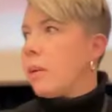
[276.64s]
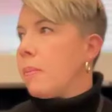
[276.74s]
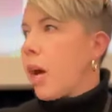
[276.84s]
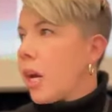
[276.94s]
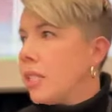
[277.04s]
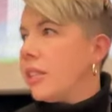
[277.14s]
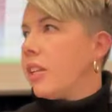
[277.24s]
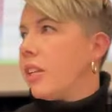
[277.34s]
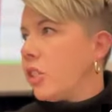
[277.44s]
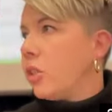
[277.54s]
I'll pause
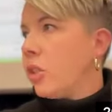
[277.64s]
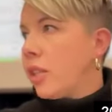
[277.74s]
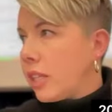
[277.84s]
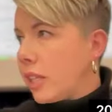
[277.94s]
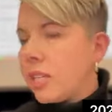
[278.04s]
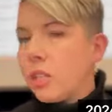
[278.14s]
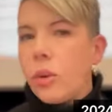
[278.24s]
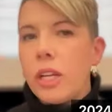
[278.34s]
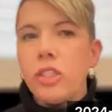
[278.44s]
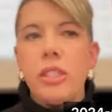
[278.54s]
and so you can ask
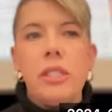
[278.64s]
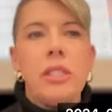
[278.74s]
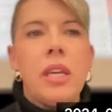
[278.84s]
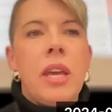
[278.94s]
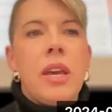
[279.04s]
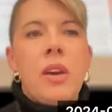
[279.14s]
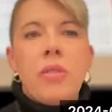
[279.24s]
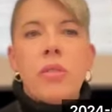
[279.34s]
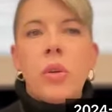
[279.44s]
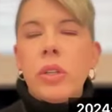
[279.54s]
questions.
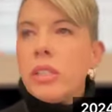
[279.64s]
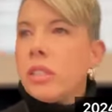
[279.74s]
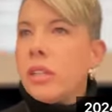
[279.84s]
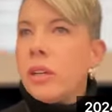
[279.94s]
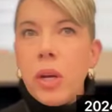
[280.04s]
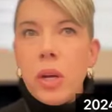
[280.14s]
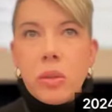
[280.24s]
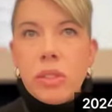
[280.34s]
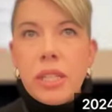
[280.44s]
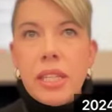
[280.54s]
Of course,
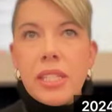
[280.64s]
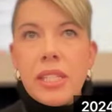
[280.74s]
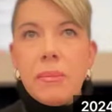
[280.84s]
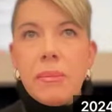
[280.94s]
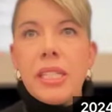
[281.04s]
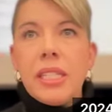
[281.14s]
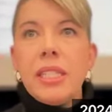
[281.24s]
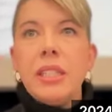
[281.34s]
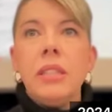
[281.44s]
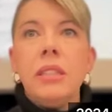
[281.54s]
compose is the biggest
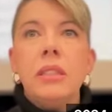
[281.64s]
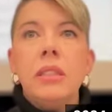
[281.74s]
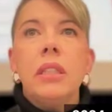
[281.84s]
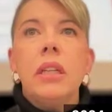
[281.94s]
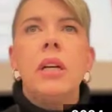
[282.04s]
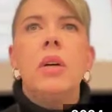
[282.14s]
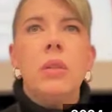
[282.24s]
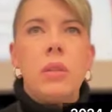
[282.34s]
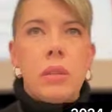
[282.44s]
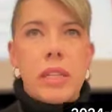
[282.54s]
deal. Oh,
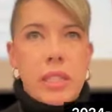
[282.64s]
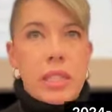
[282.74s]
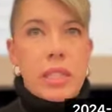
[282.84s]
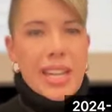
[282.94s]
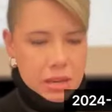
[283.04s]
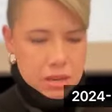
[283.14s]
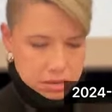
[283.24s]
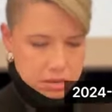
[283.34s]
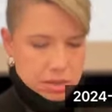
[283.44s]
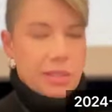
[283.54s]
is it dead?
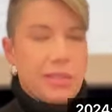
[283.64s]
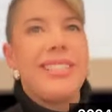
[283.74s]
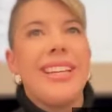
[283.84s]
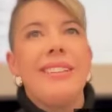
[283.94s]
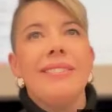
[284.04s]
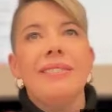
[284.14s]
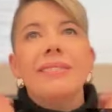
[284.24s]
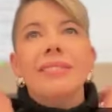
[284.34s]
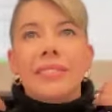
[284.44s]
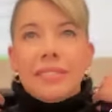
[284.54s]
Oh, it's dead.
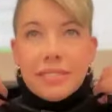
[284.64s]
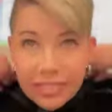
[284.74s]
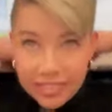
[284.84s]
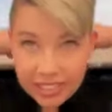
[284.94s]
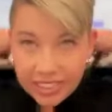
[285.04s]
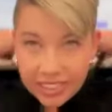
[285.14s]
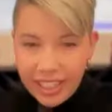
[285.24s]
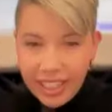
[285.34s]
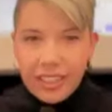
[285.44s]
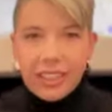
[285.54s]

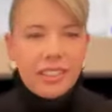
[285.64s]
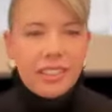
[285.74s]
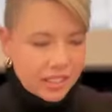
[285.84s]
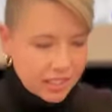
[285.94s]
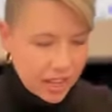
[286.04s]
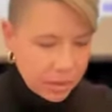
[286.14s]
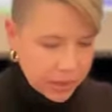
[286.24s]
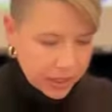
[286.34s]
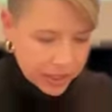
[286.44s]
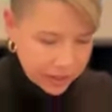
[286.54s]
Yeah, I'll
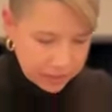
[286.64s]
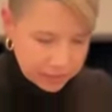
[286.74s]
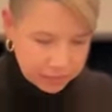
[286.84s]
plug it in.